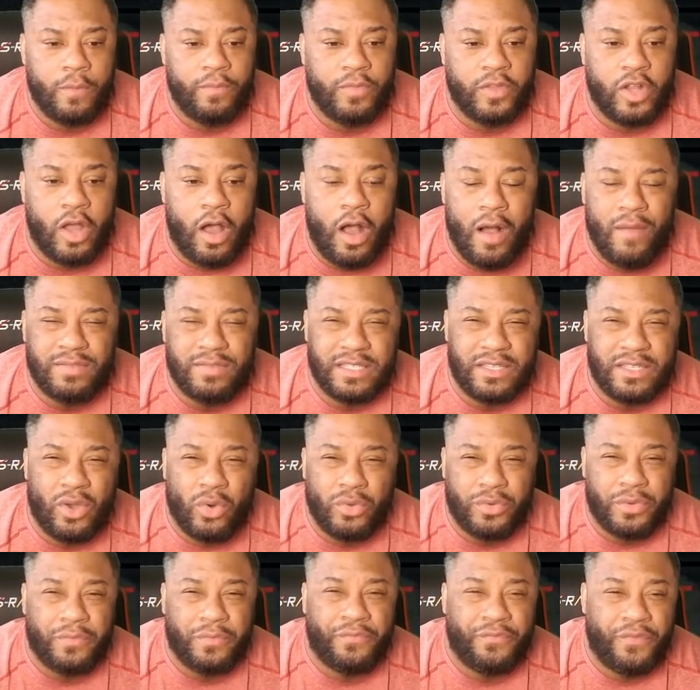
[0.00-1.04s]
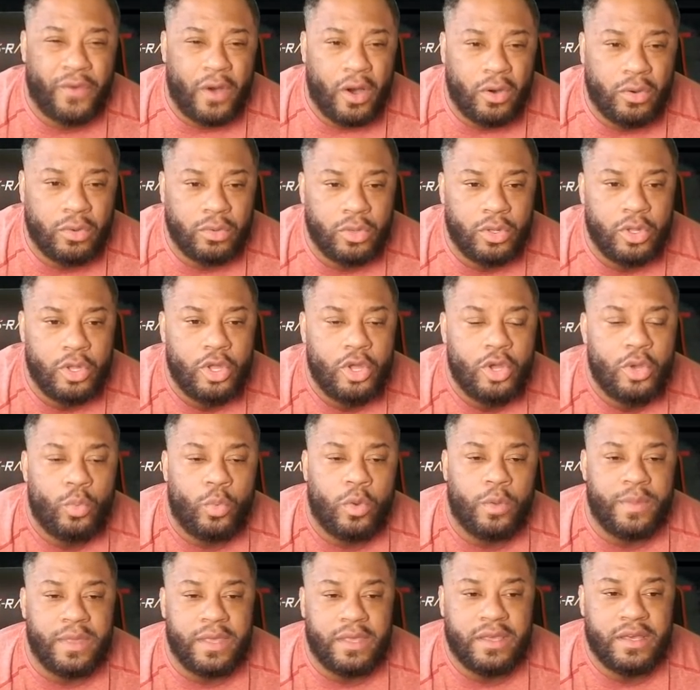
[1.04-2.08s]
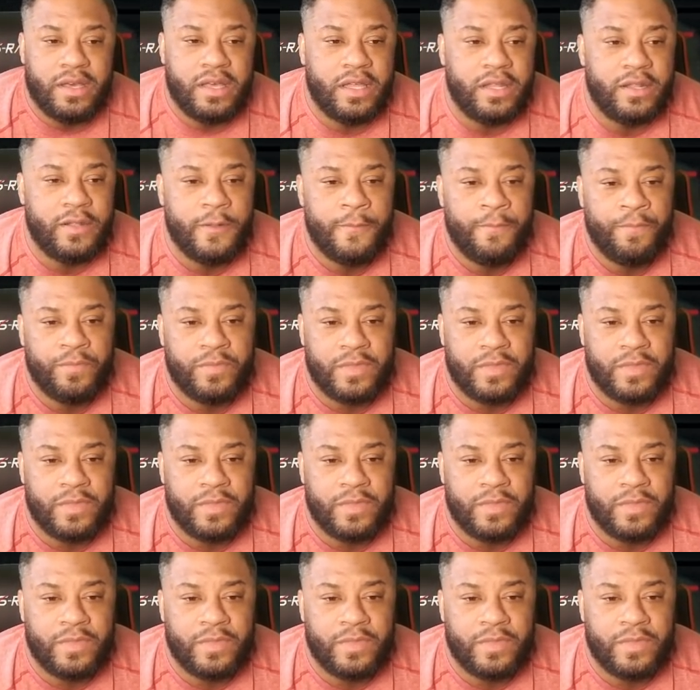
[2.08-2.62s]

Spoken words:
then obviously going default will be good.